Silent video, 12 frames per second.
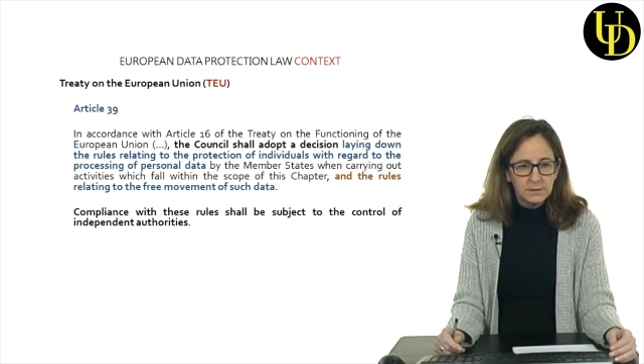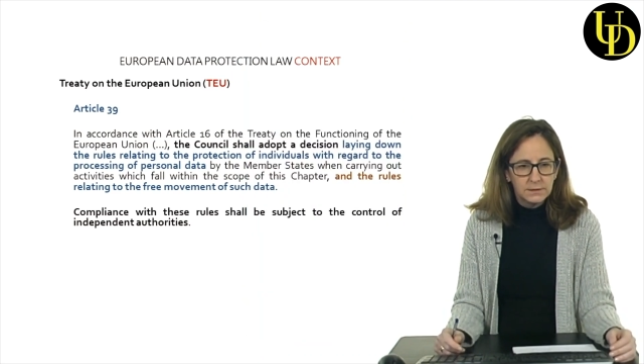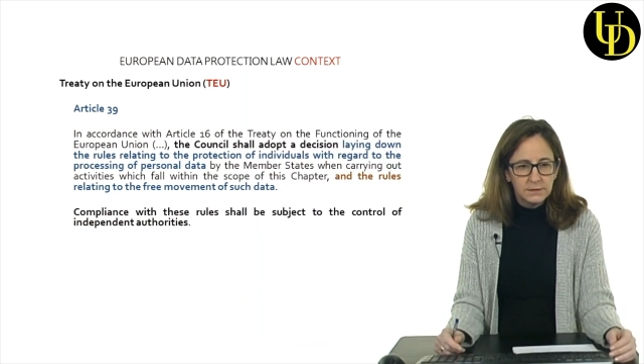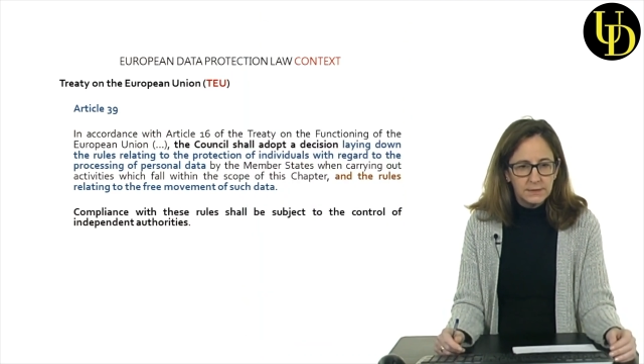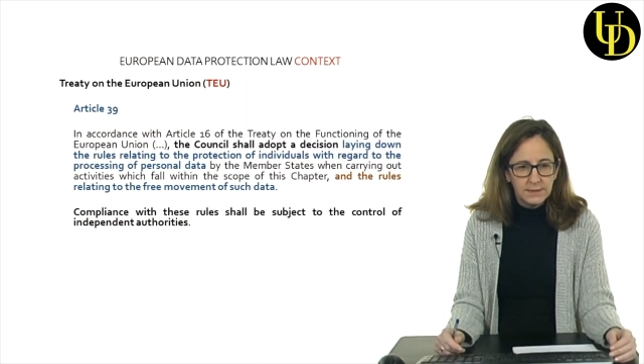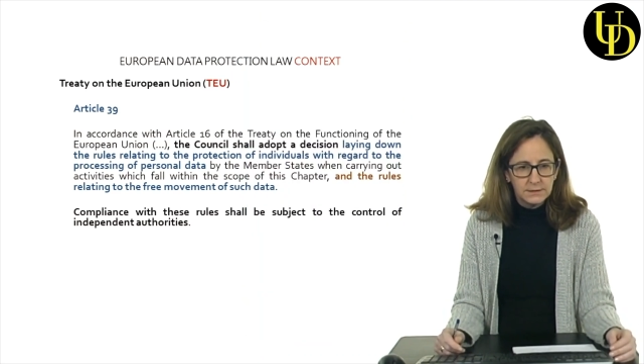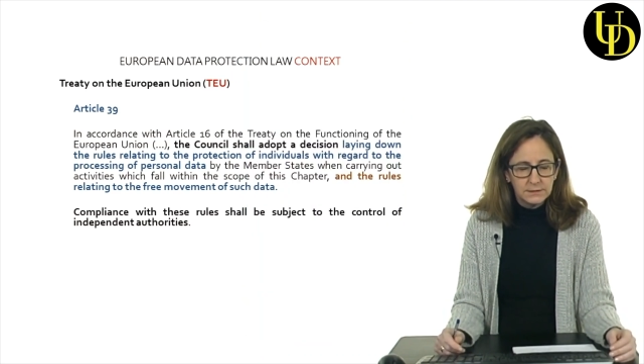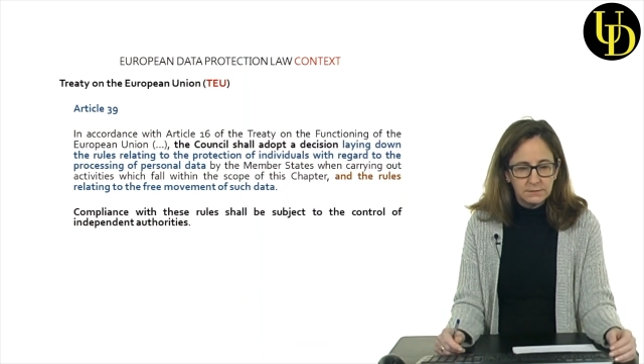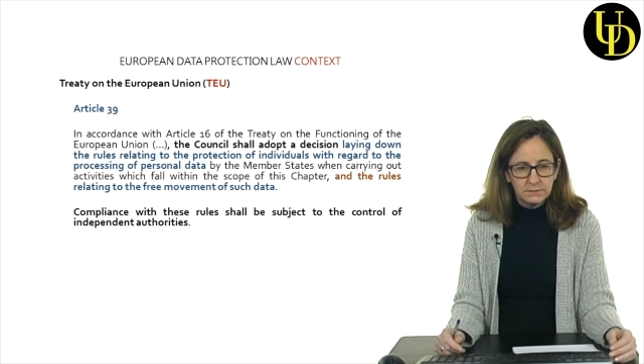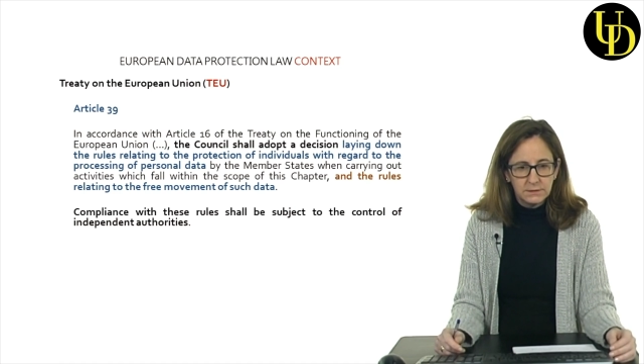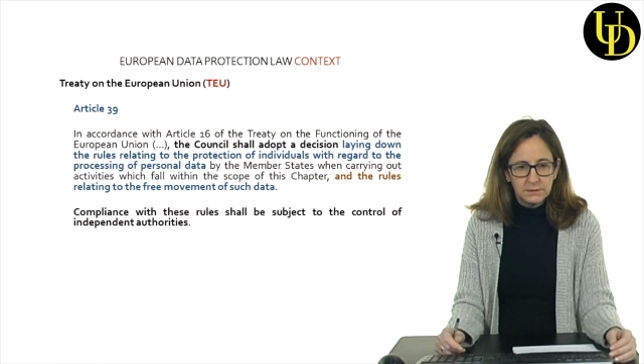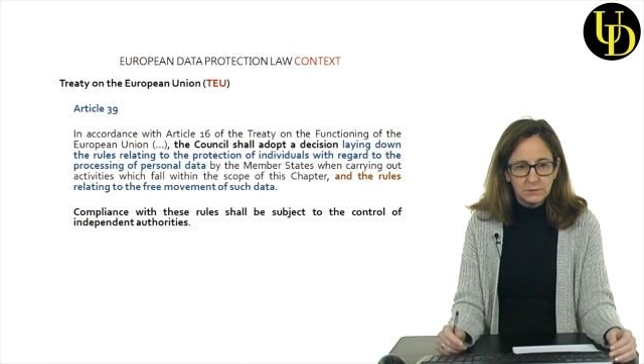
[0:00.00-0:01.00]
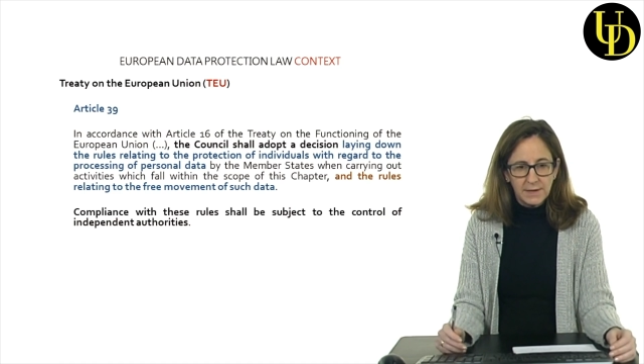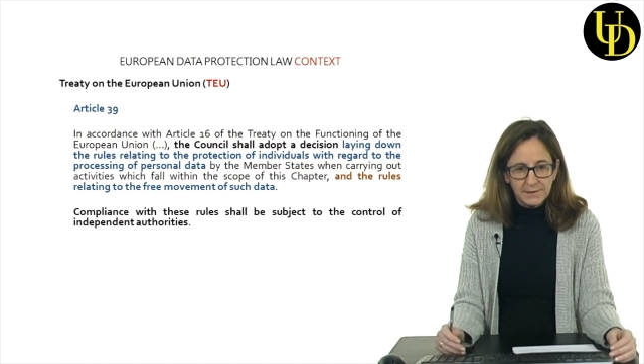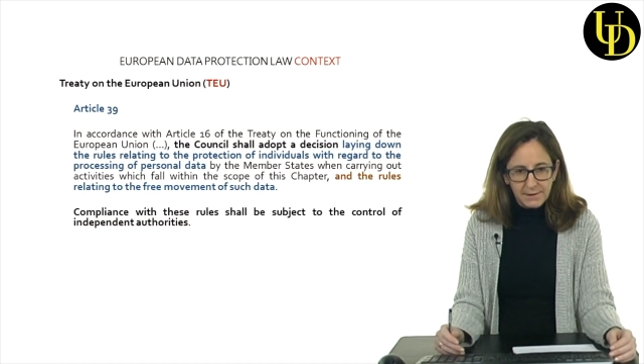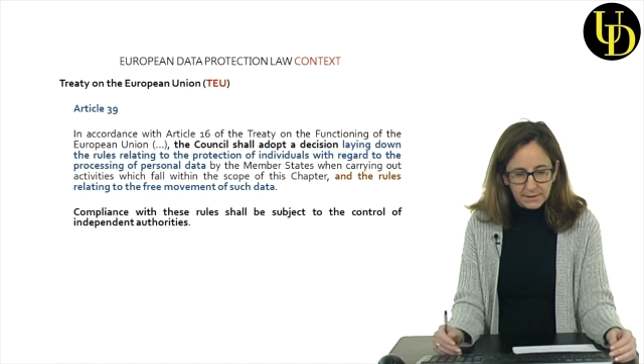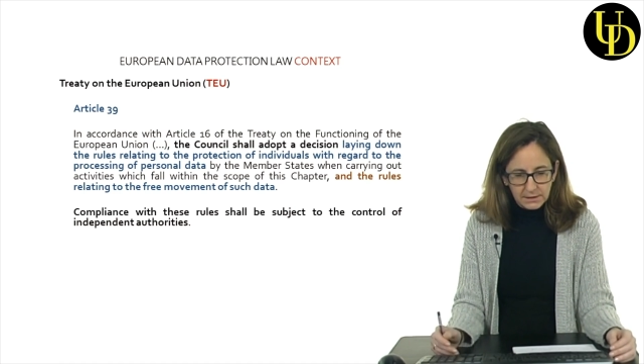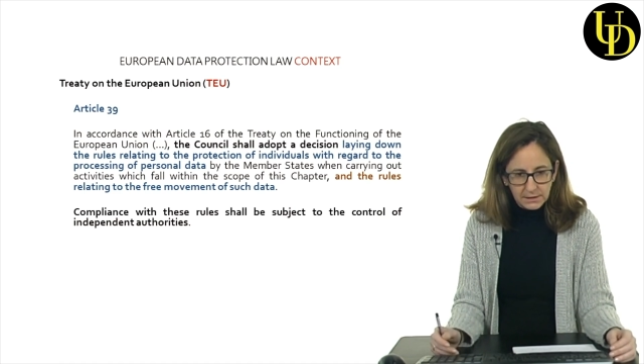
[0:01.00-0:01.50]
that
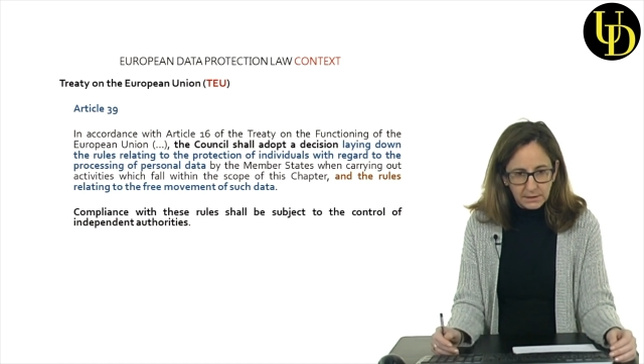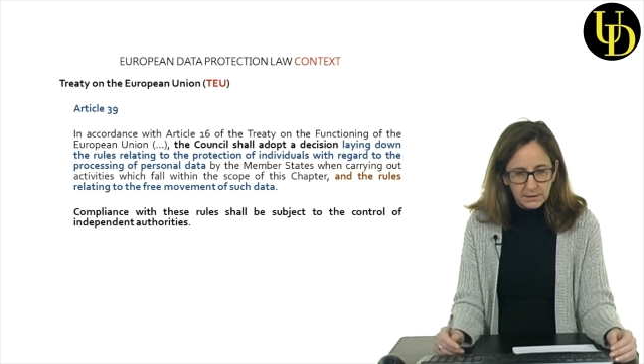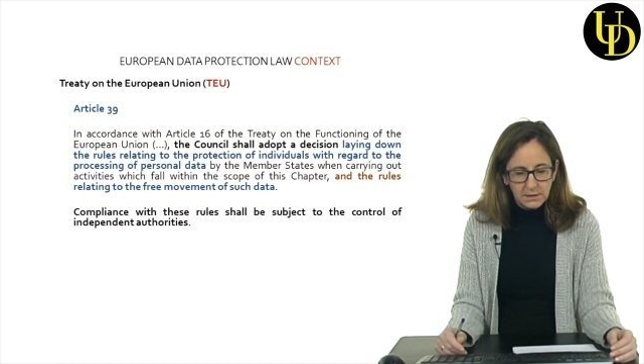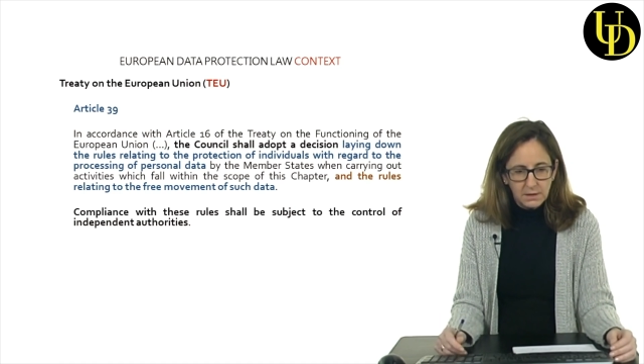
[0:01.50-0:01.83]
directly